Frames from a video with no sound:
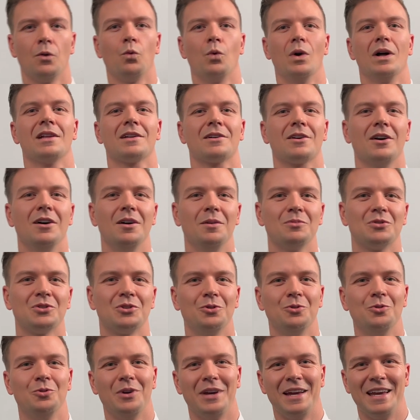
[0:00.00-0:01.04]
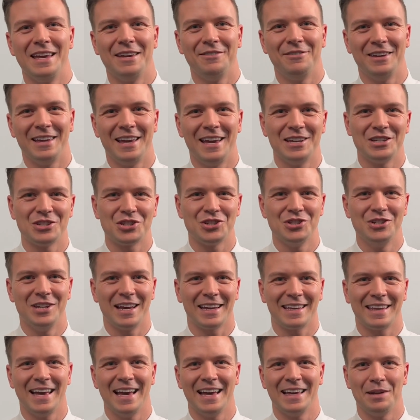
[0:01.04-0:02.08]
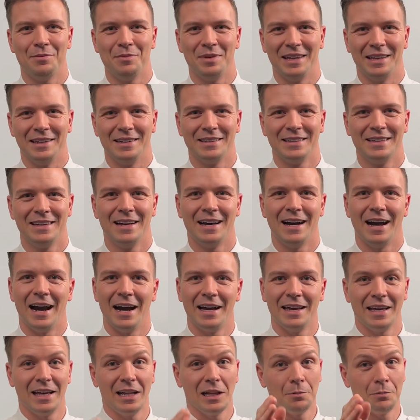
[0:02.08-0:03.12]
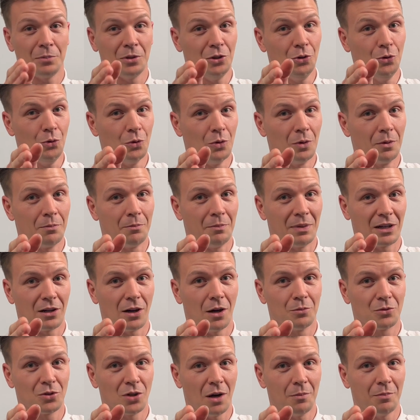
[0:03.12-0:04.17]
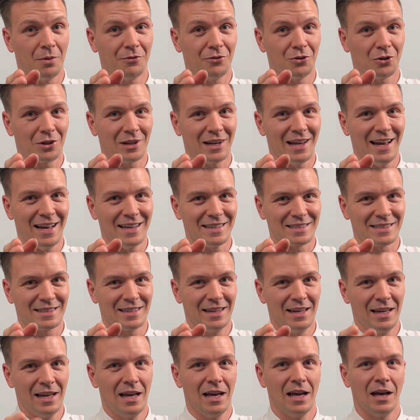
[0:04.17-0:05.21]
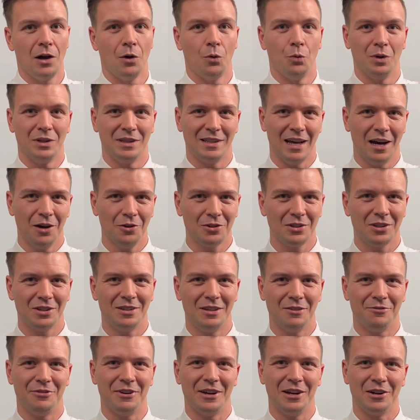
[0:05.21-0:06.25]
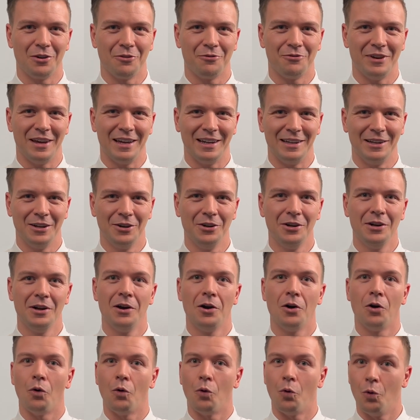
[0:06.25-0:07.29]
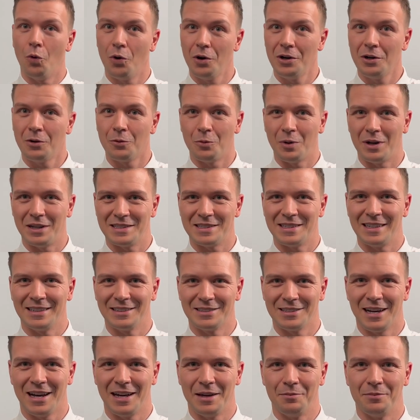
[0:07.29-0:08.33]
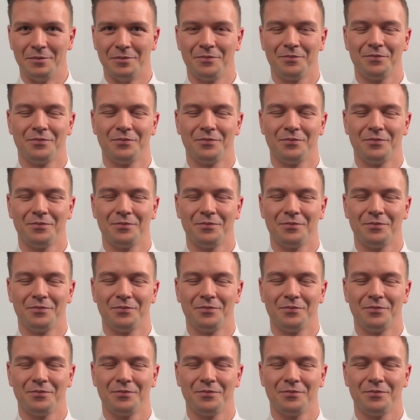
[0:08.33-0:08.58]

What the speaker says: Welcome to Aviation Academy. I help you become top of your class without the fear of failure or wasting time.